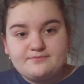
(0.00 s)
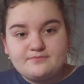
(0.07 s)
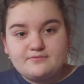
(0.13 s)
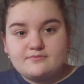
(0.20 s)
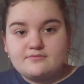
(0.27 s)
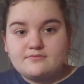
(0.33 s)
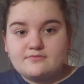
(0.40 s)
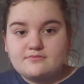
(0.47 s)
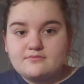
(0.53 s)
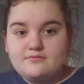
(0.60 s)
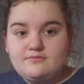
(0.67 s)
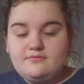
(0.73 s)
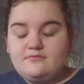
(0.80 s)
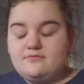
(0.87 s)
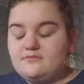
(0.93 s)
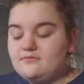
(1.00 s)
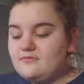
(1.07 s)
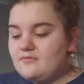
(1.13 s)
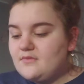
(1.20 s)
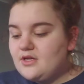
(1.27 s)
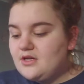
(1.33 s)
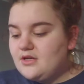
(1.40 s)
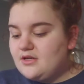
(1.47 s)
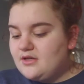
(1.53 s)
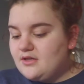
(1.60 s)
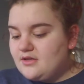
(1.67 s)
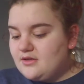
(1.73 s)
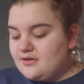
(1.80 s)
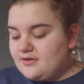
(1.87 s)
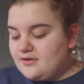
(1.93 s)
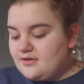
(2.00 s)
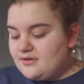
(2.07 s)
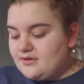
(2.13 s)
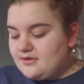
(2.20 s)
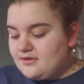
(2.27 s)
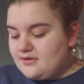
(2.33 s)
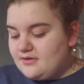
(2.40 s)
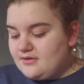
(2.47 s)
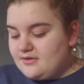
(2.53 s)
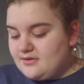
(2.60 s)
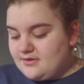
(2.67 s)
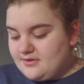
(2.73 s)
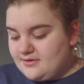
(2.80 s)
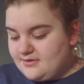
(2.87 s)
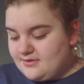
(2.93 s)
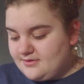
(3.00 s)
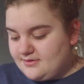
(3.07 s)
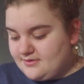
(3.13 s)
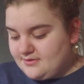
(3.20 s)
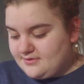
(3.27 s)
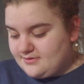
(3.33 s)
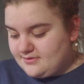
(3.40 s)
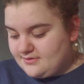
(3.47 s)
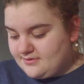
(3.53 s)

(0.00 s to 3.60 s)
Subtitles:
(no one is talking)